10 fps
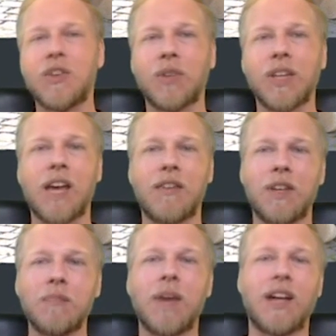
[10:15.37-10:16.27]
really have an
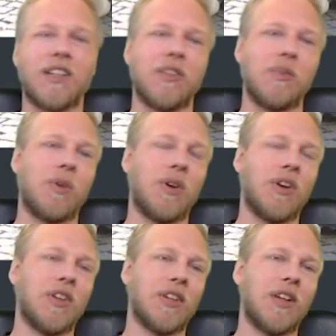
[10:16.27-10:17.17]
impact on the
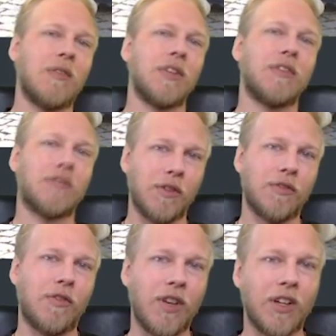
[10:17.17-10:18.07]
world and really feel
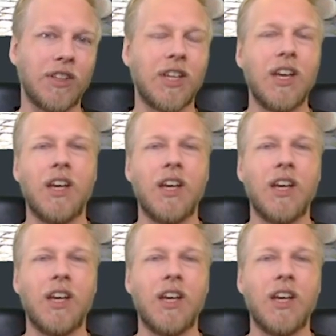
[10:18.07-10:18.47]
fulfilled,